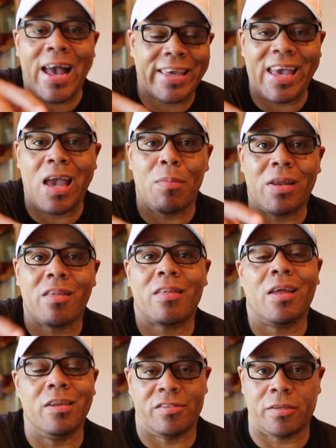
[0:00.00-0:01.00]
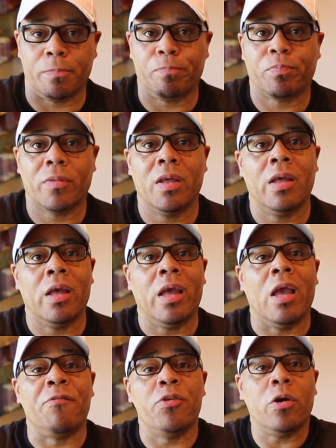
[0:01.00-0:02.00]
Guy came in and said, Listen,
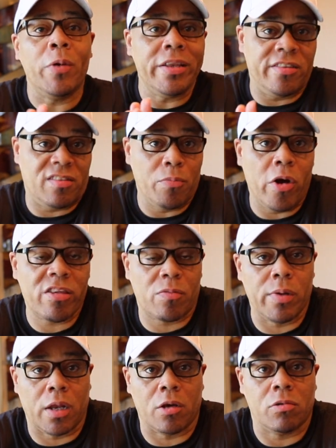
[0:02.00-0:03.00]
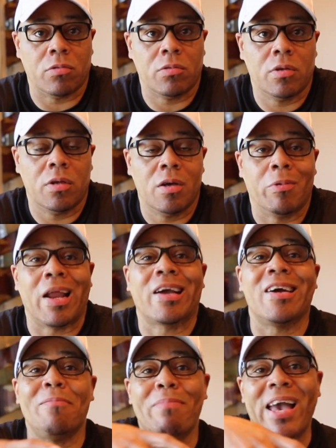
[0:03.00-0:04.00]
if you don't eat this marshmallow, when
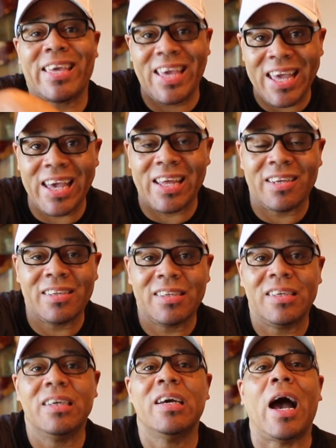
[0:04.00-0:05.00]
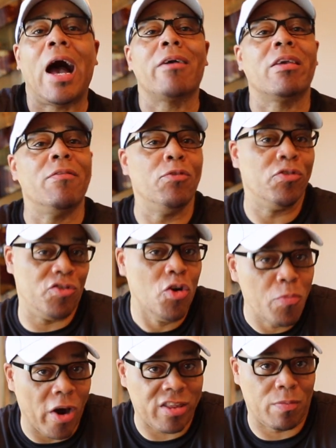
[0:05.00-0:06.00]
I come back in, I'll give you
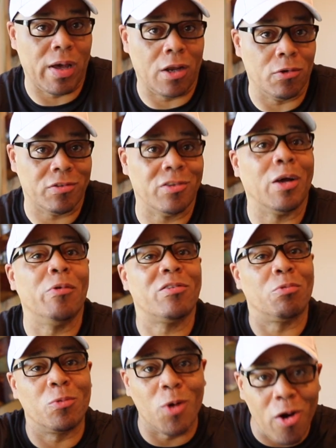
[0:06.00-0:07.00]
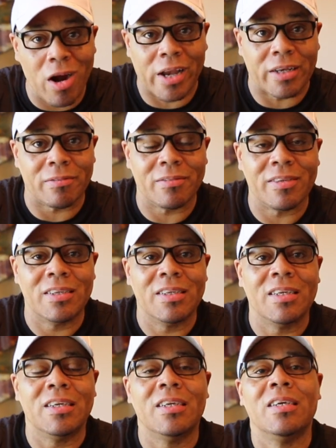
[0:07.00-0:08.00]
two marshmallows. So that was a reward.
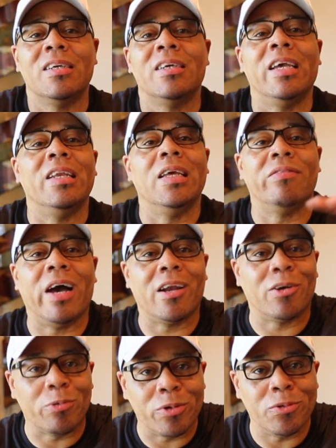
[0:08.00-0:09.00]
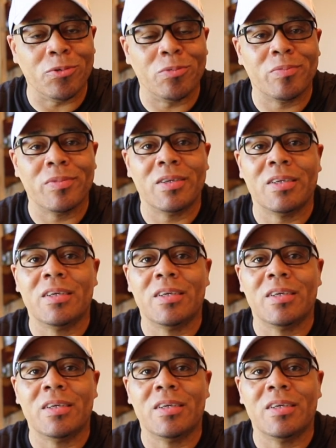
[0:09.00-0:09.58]
He would leave out of the room.